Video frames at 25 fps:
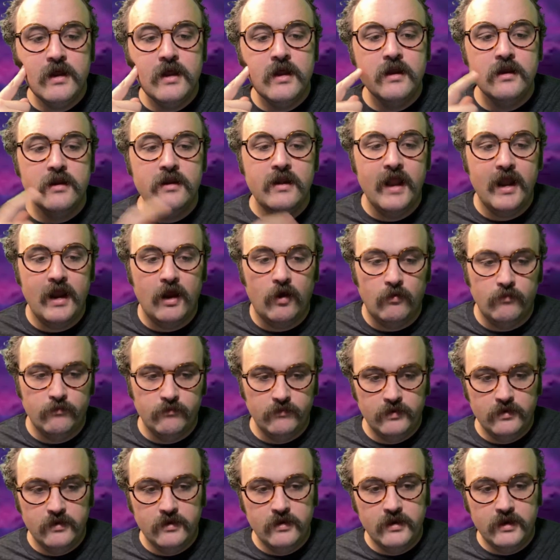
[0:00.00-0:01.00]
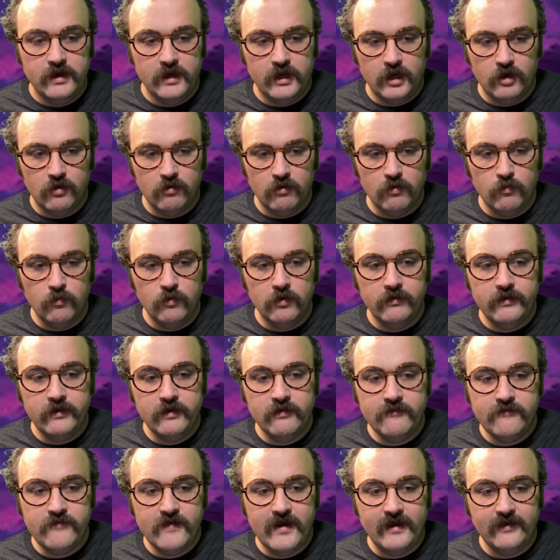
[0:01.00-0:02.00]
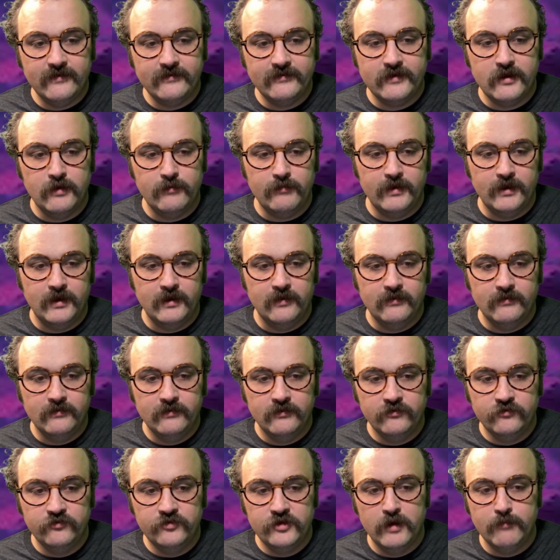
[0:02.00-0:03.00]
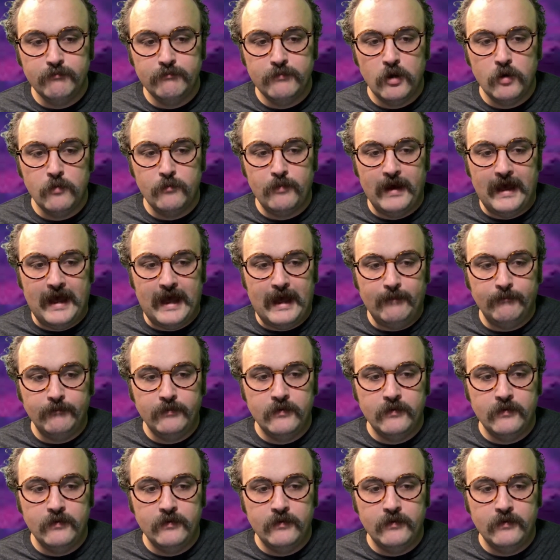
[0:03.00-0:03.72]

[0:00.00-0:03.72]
Now, here are where the effects come in. Jumbo Pop.